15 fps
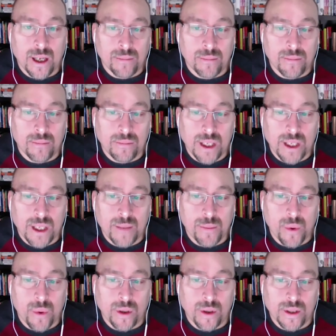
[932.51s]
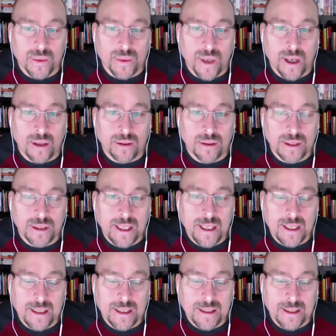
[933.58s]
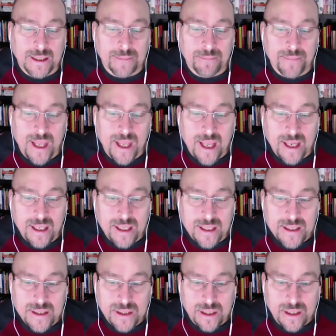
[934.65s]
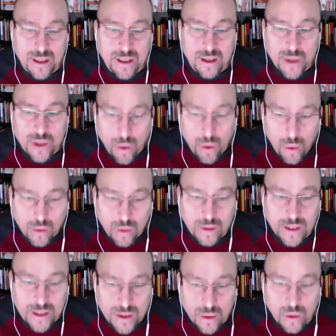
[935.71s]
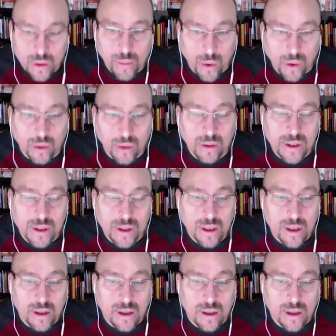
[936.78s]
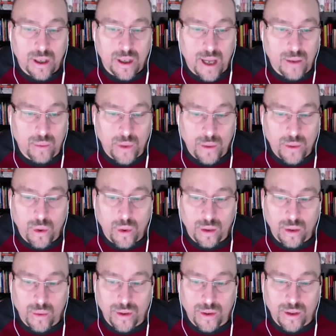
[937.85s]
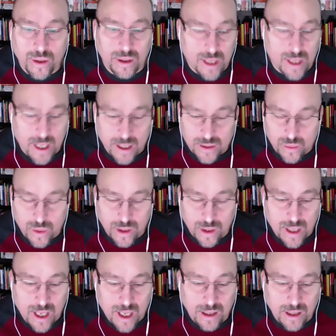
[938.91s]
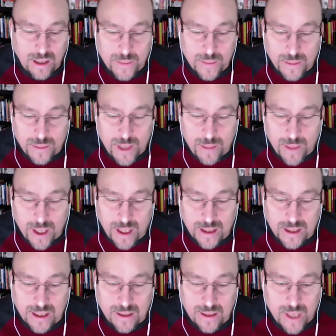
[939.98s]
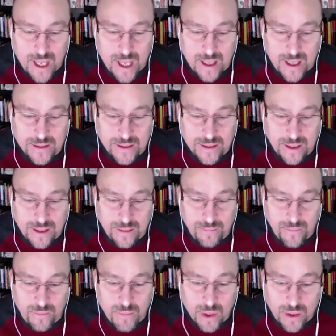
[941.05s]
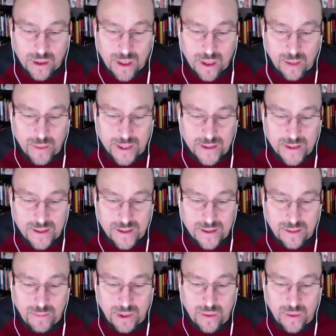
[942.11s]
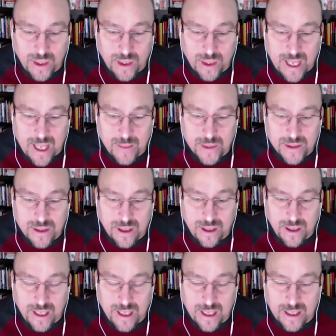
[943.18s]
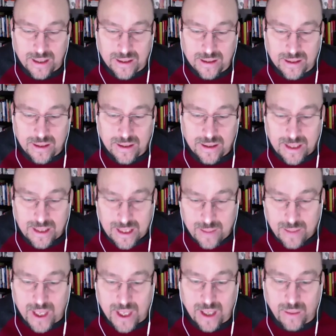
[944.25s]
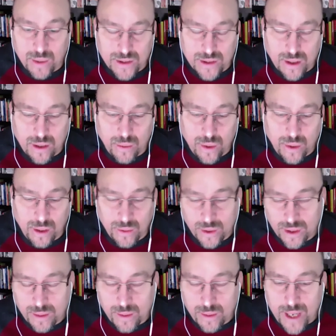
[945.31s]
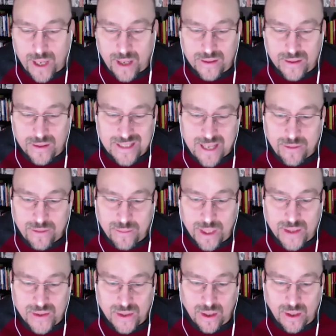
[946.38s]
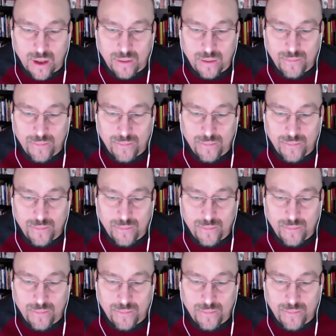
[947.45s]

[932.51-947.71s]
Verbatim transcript: become important as well. And it is totally doable. We work with clients. One client comes to my mind. He has a $1 million business between Amazon and eBay. We started working with him about 7 months ago.